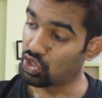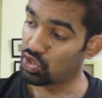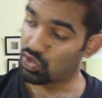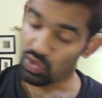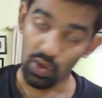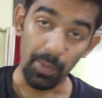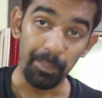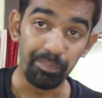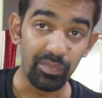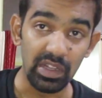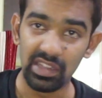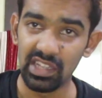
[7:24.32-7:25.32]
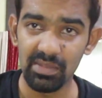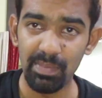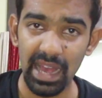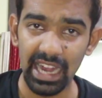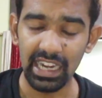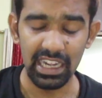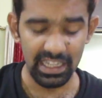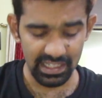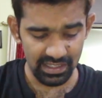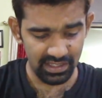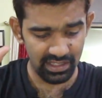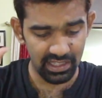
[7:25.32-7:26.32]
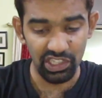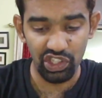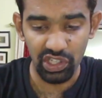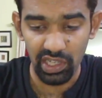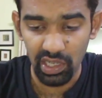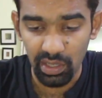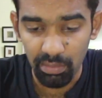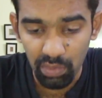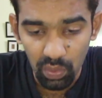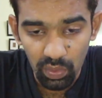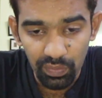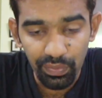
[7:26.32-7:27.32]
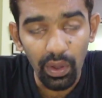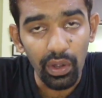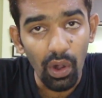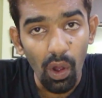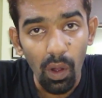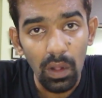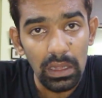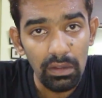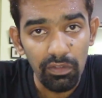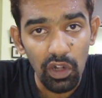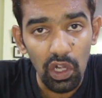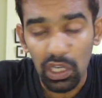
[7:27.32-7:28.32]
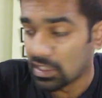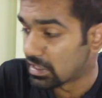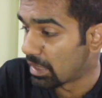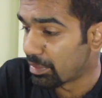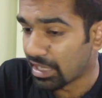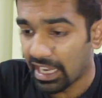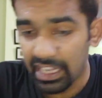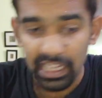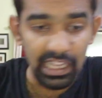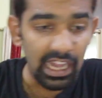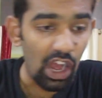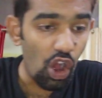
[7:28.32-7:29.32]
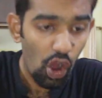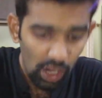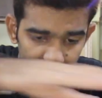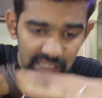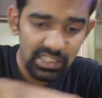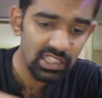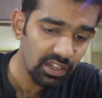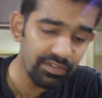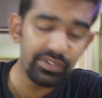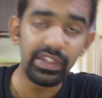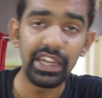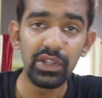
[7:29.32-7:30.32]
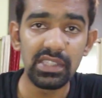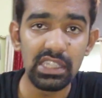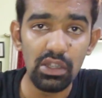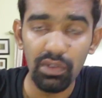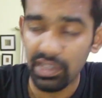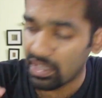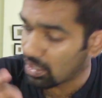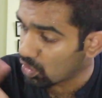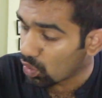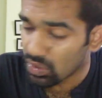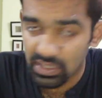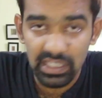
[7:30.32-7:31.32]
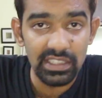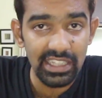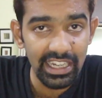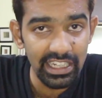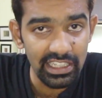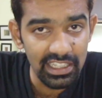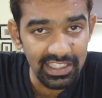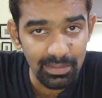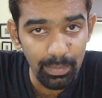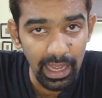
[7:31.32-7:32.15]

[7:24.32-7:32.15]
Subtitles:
So this bag is such a boon for all the vloggers. I mean, all the stuff that you see over here goes inside this